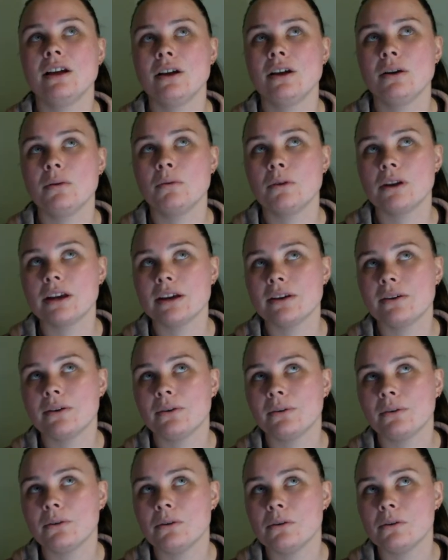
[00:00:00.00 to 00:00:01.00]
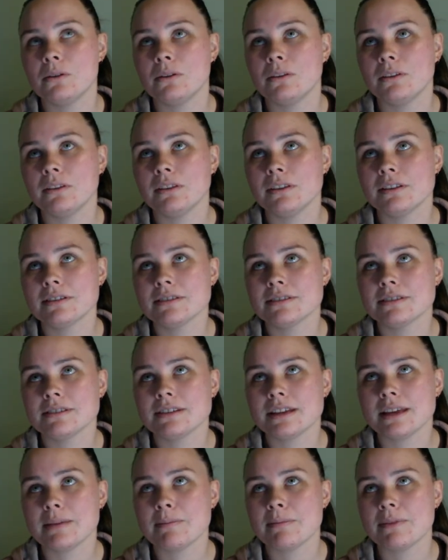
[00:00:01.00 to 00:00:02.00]
what I call the
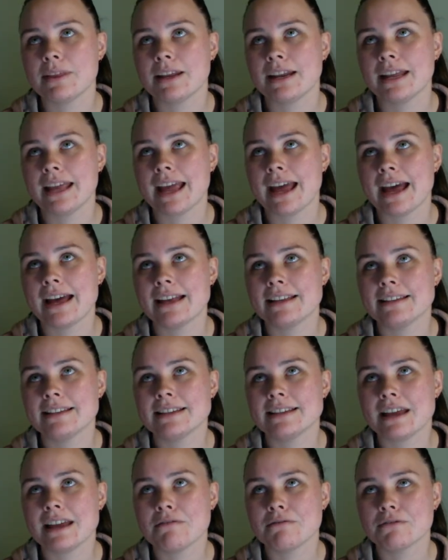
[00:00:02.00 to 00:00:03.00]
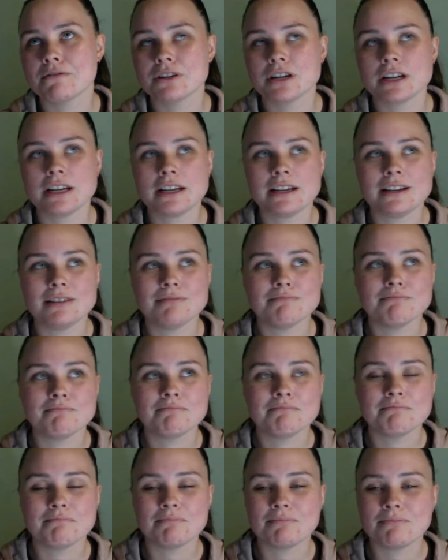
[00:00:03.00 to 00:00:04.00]
sleep that he has
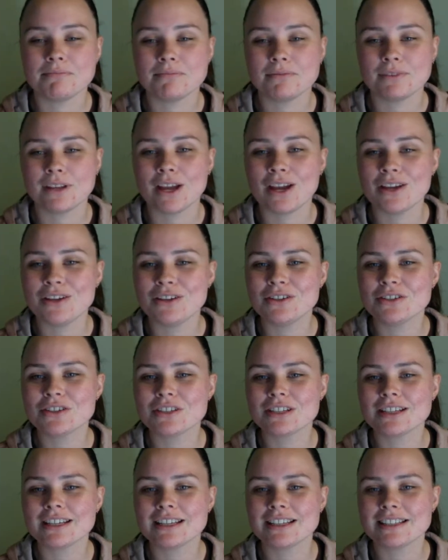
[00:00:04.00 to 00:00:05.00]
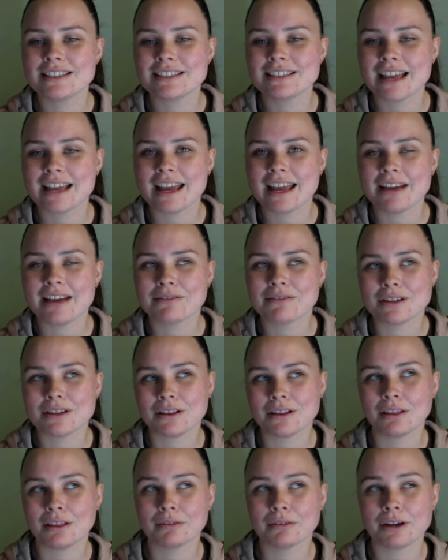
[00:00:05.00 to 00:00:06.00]
I usually say every
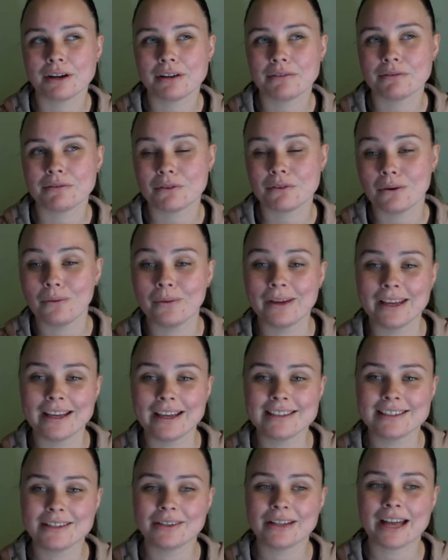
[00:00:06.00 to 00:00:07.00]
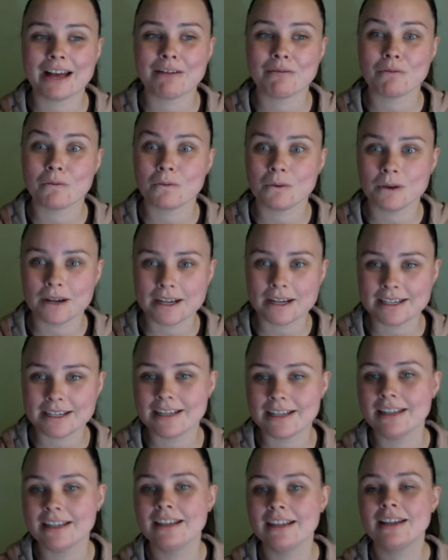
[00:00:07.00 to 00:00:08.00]
3 to 4 weeks, he'll have one
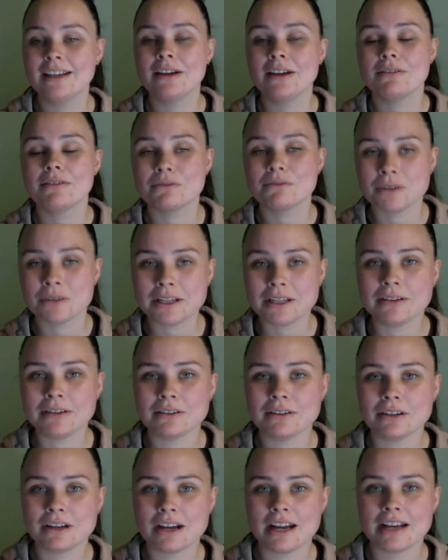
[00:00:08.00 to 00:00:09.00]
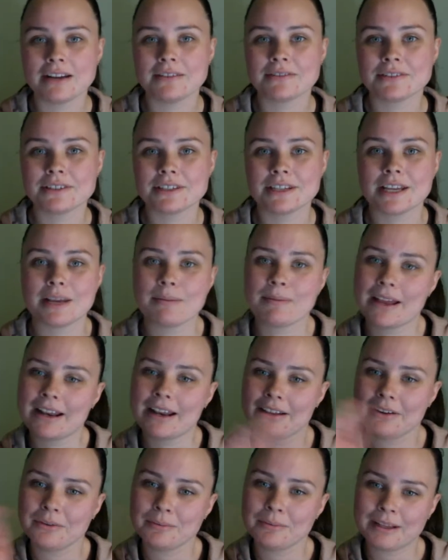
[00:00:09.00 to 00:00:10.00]
really good night of sleep, and
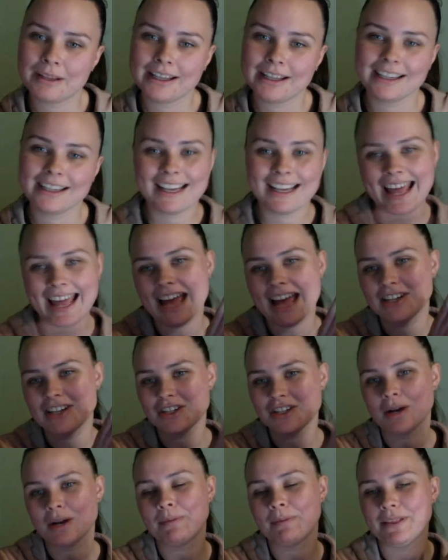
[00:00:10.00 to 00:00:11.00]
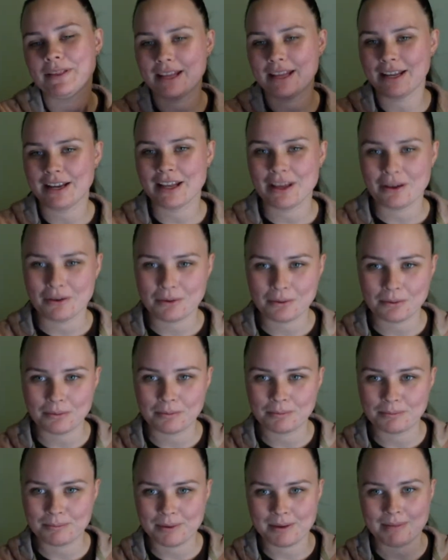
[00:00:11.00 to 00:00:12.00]
it'll be like a catch up, and then he'll
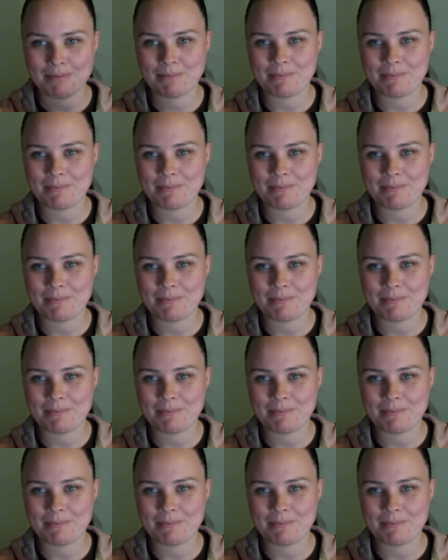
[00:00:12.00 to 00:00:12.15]
be